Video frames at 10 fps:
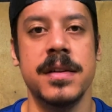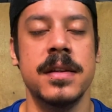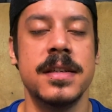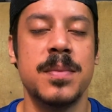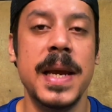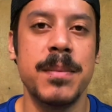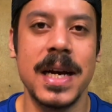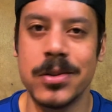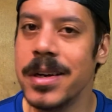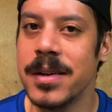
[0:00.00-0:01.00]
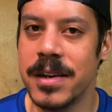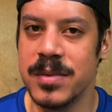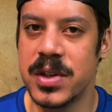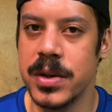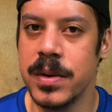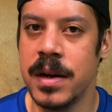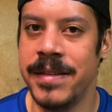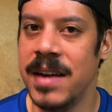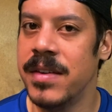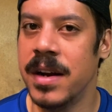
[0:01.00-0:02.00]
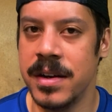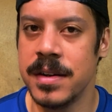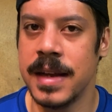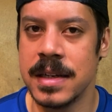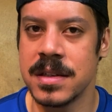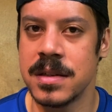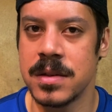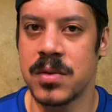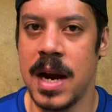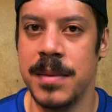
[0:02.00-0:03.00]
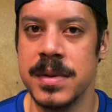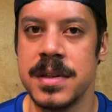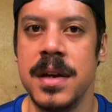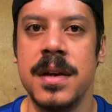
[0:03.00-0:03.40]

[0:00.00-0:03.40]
And let's make my dream come true of having 100,000 subscribers.